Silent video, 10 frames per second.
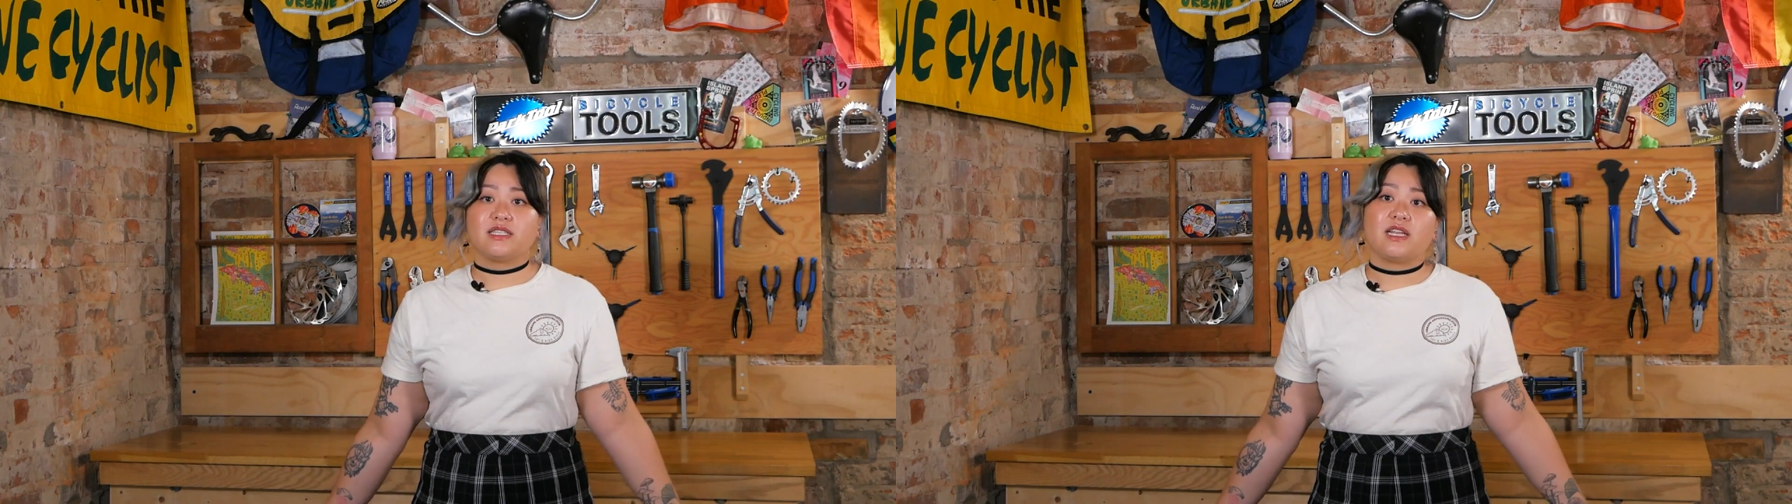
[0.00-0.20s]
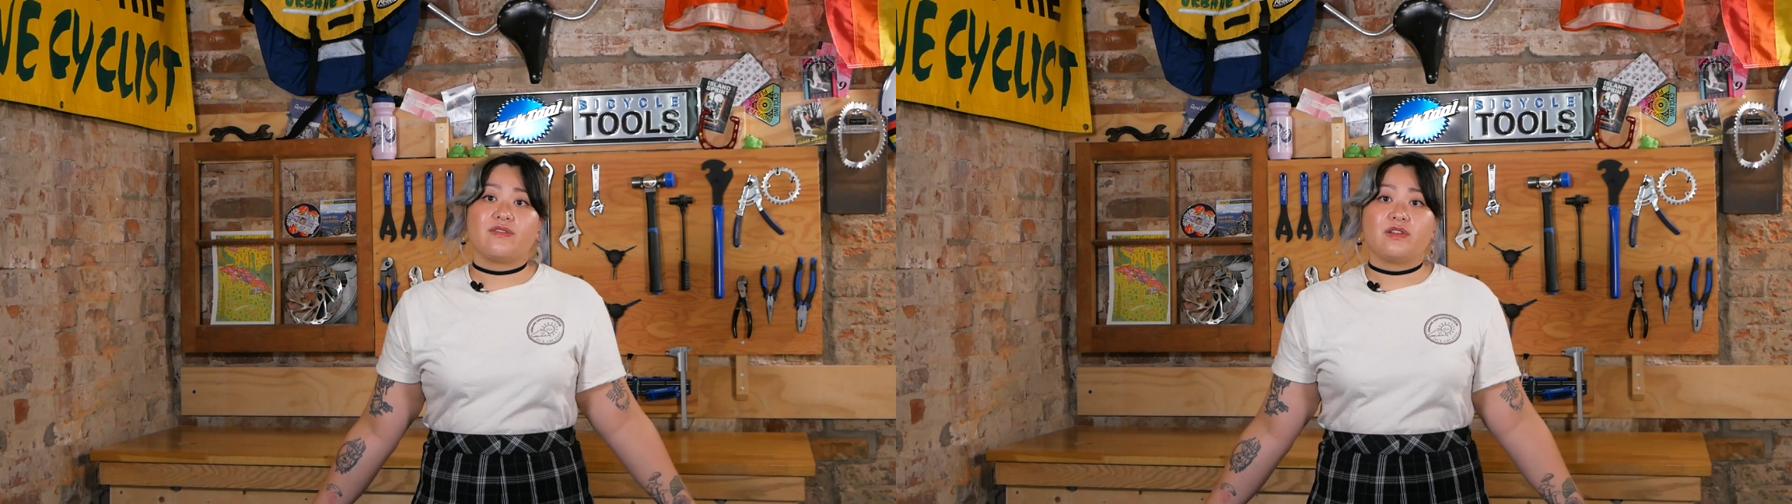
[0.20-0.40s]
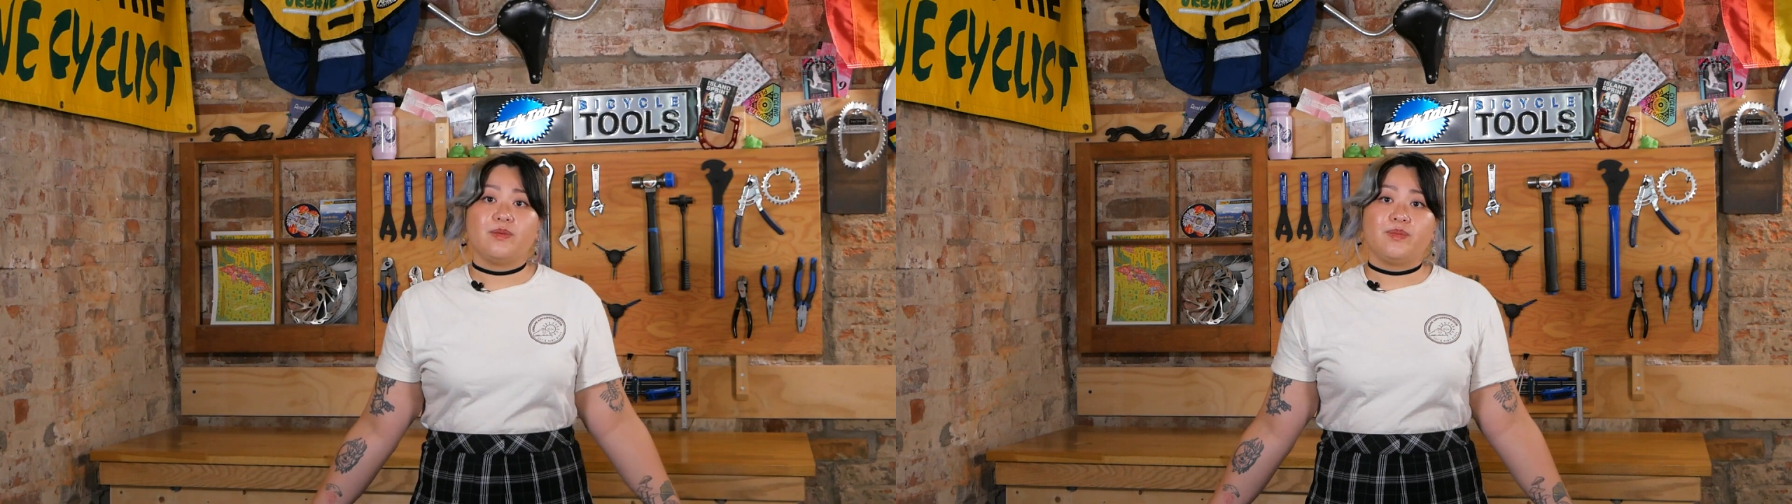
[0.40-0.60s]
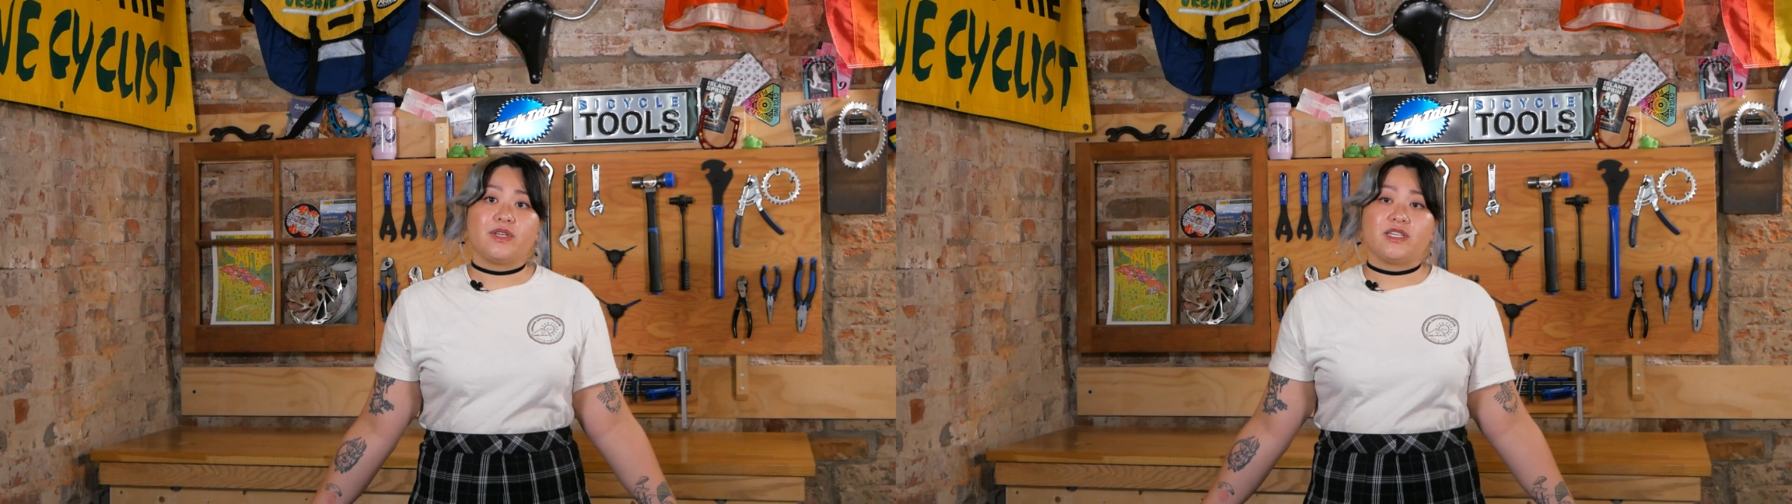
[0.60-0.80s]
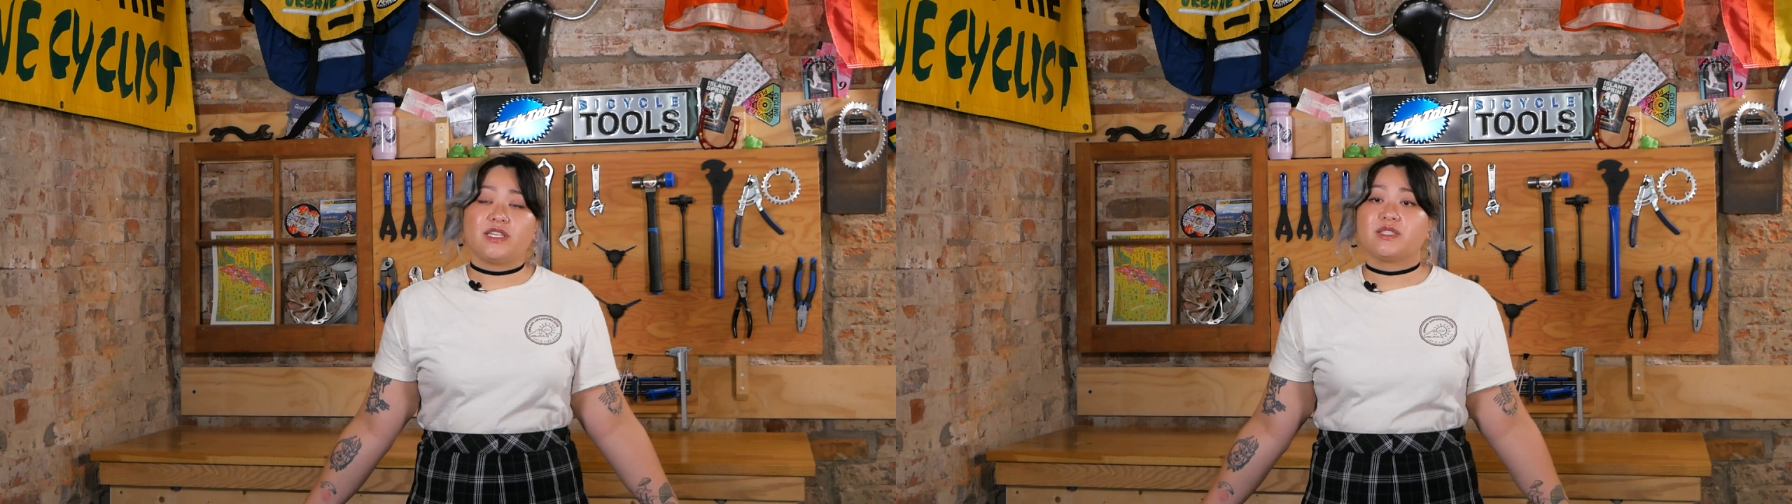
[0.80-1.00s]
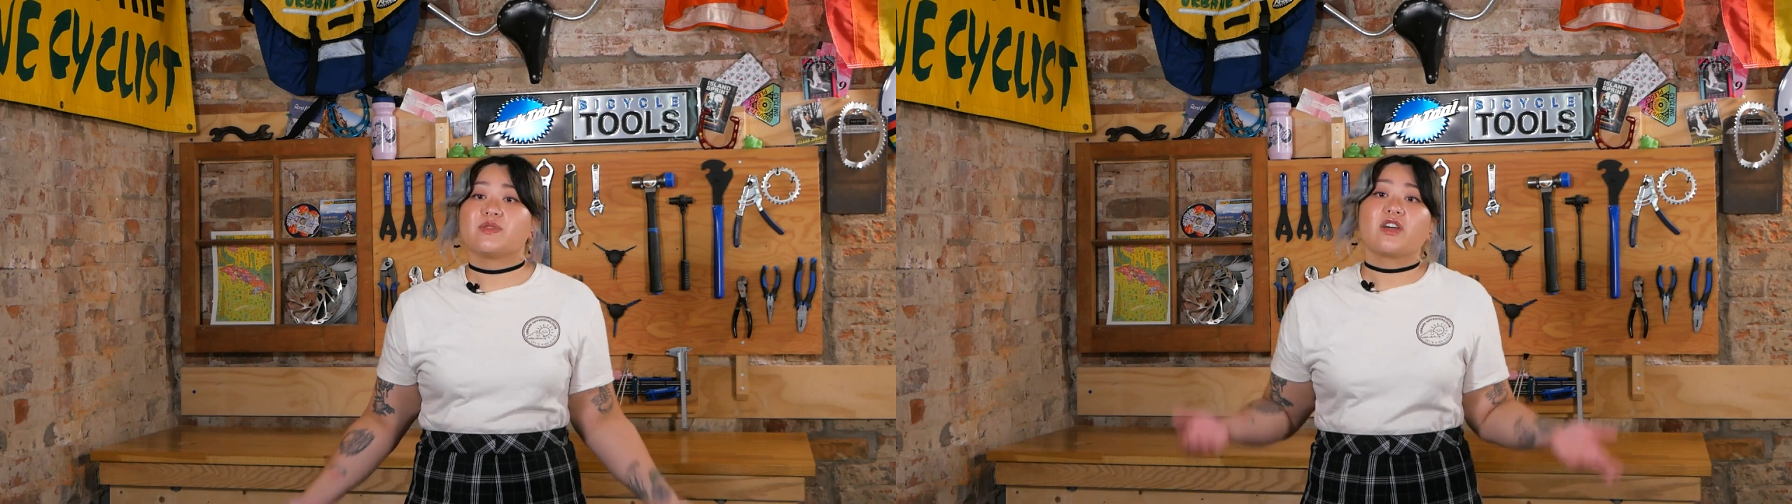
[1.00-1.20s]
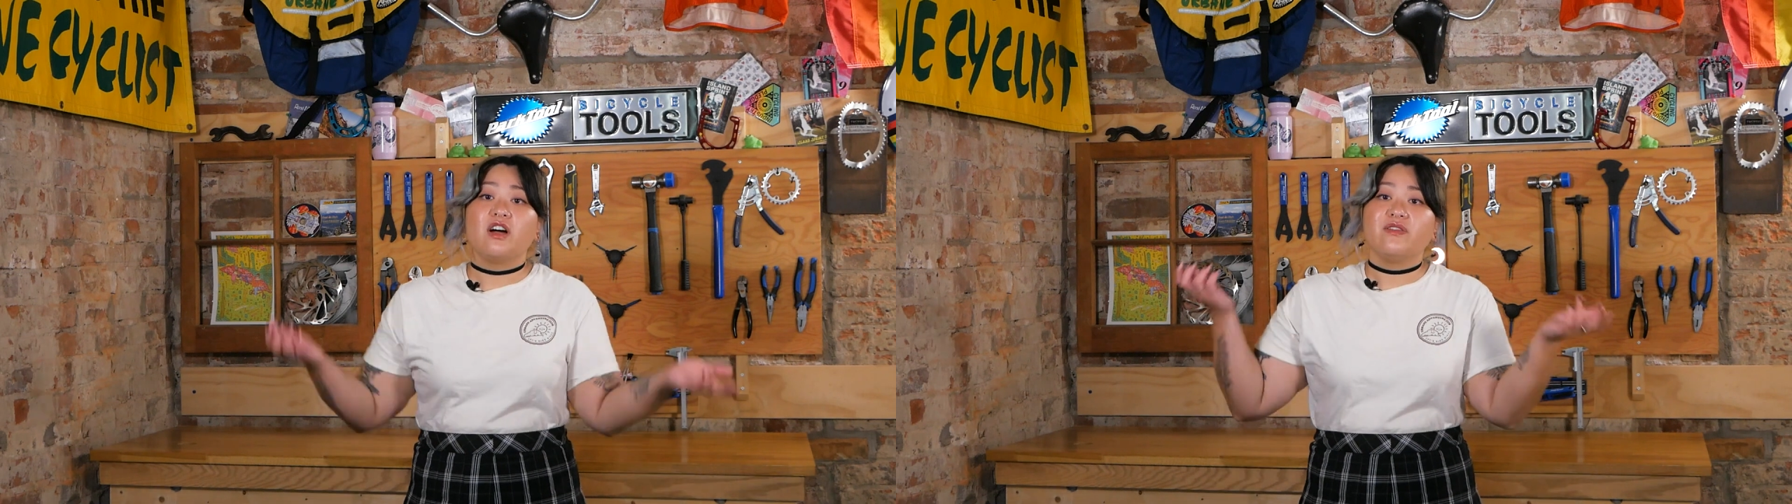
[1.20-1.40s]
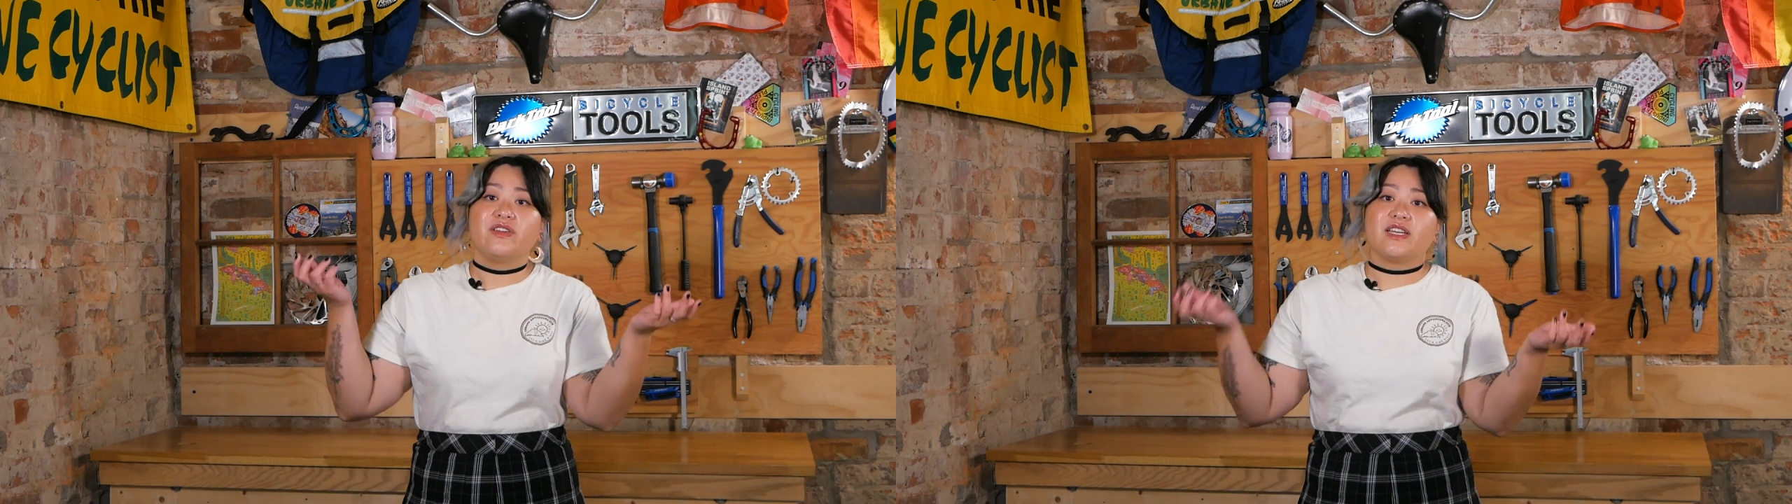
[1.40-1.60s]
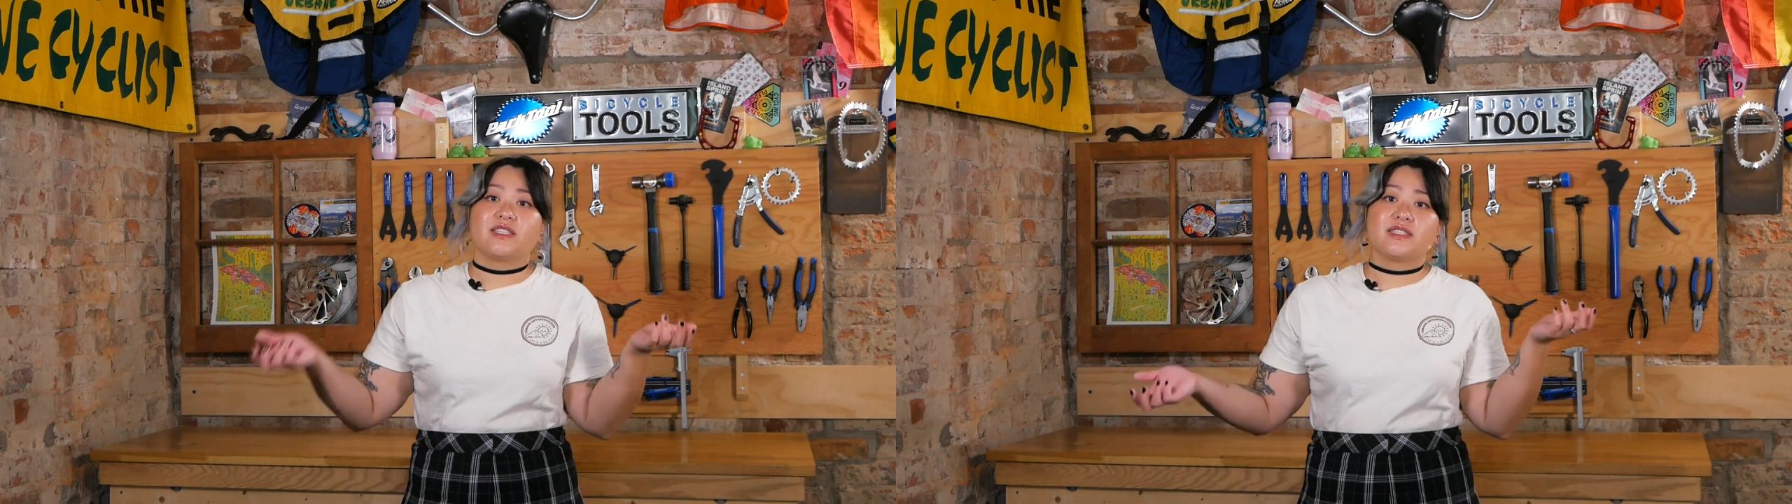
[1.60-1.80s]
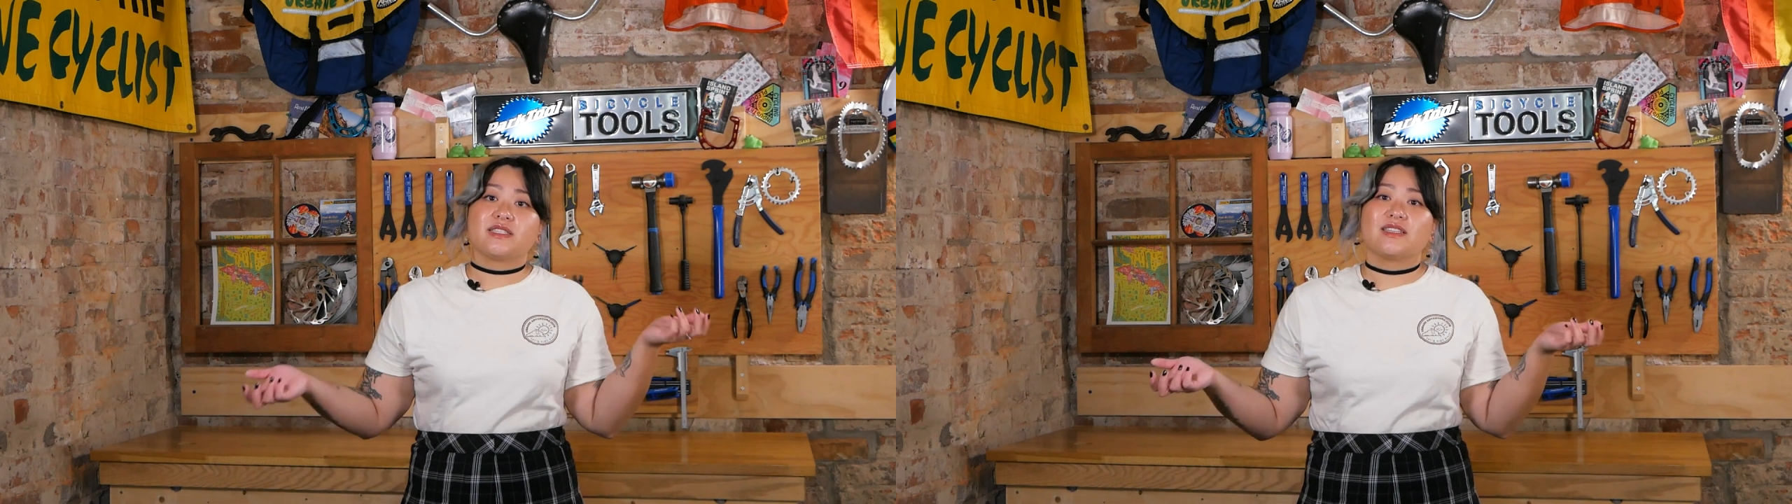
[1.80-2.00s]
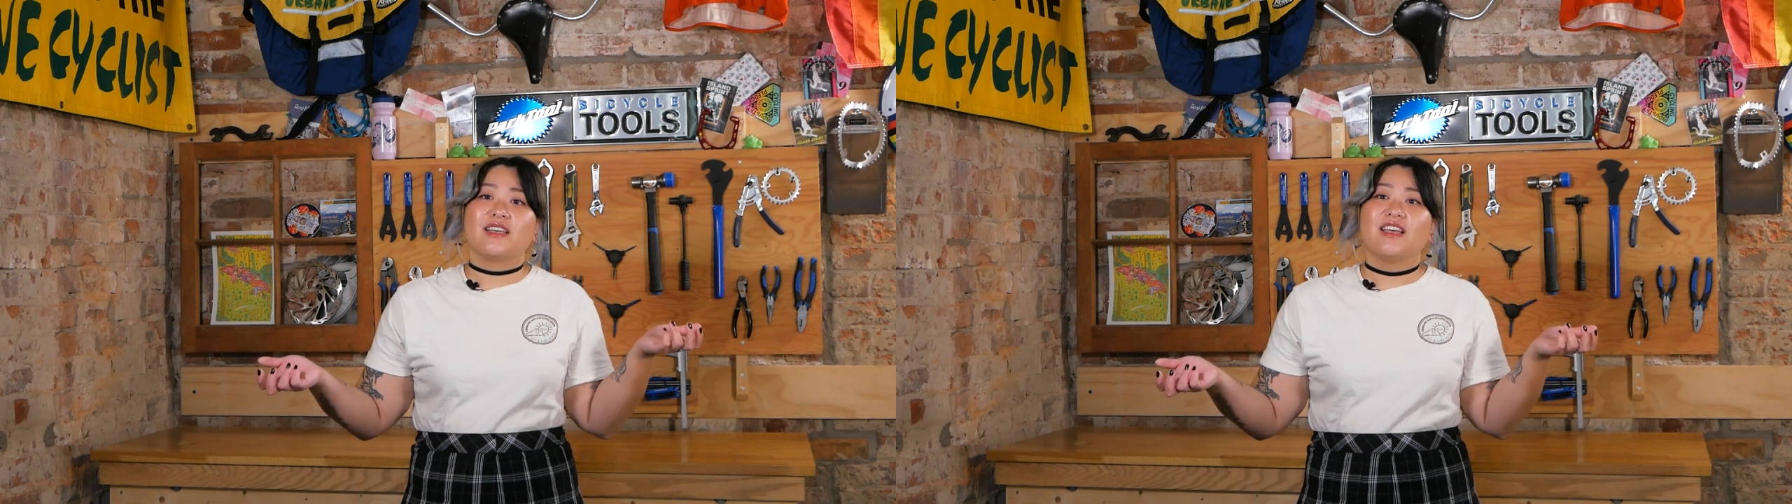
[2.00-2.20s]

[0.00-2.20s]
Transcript: inevitabilities with confidence.